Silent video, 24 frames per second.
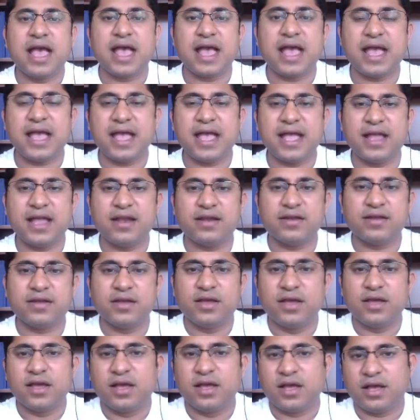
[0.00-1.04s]
and
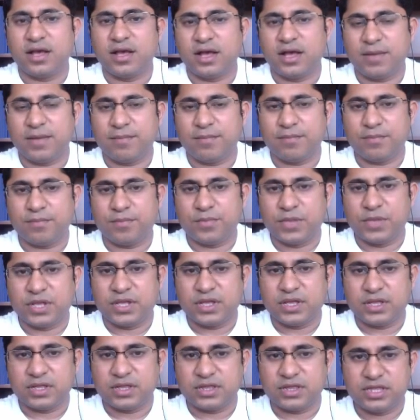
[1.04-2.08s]

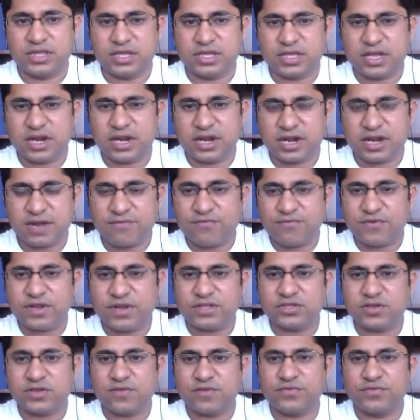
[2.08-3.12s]
the
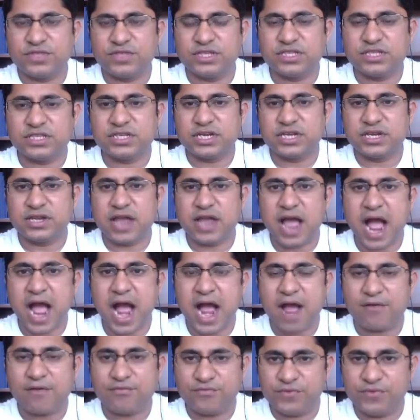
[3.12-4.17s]
reference of this
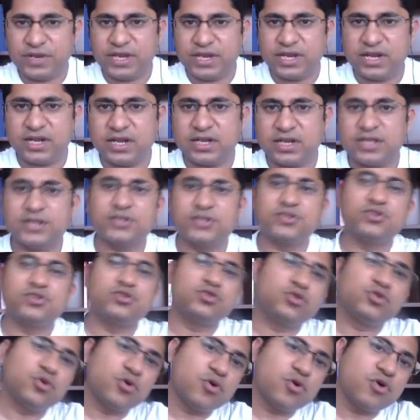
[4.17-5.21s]
field is
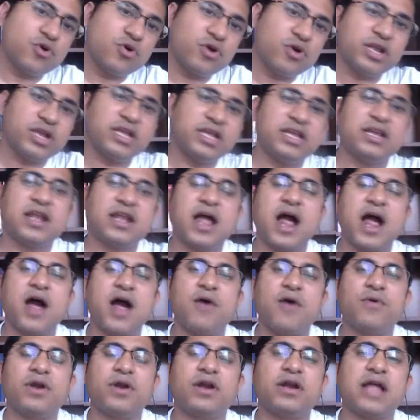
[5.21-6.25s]
stored in
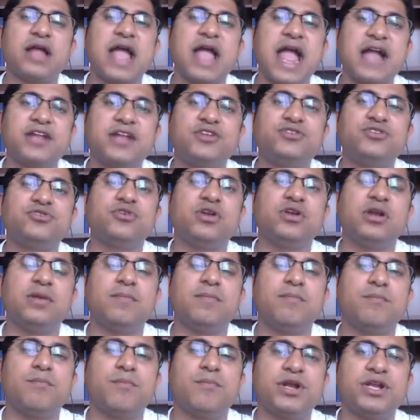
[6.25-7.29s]
our actual
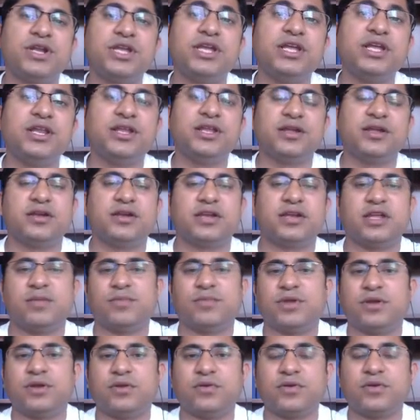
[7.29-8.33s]
material
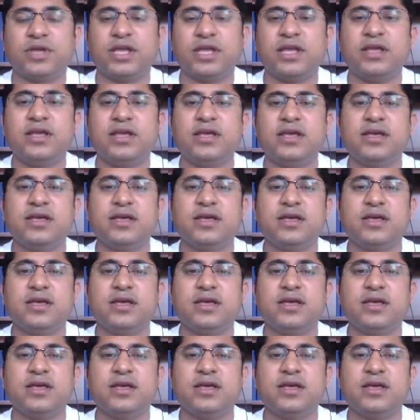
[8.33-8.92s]
table. Okay.